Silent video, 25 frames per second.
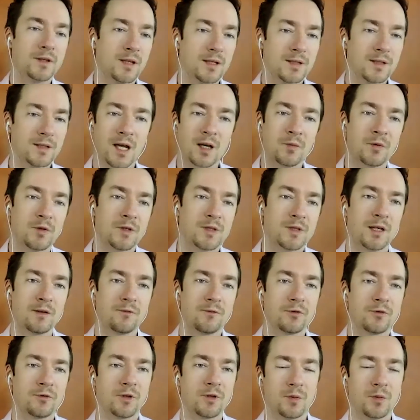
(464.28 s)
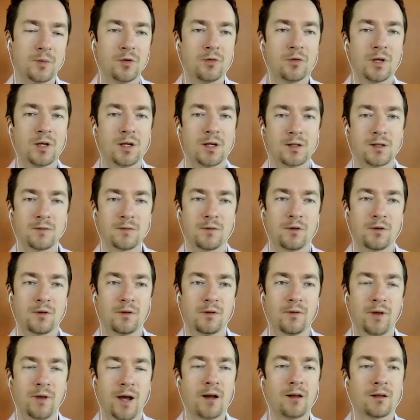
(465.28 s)
the time you save with commuting is very
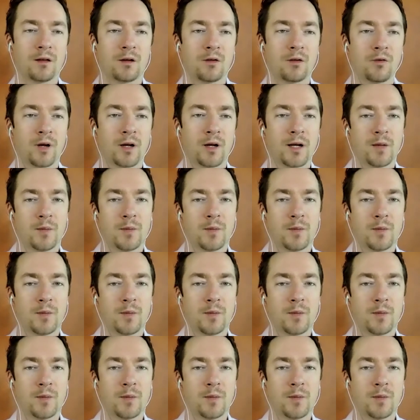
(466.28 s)
valid, right?